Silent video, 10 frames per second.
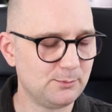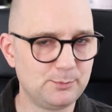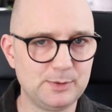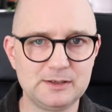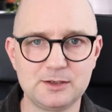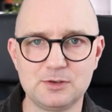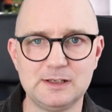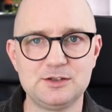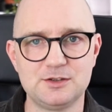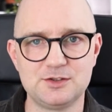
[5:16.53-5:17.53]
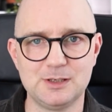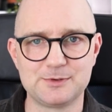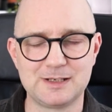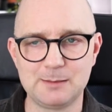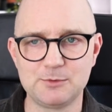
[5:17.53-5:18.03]
building relationships,
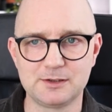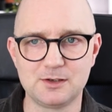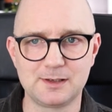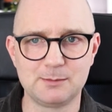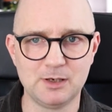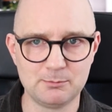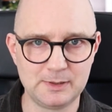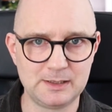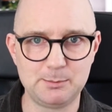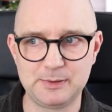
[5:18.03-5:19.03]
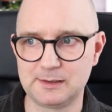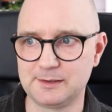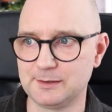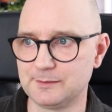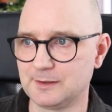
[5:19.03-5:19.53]
and I'm not talking about
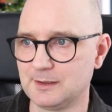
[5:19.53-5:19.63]
manipulative,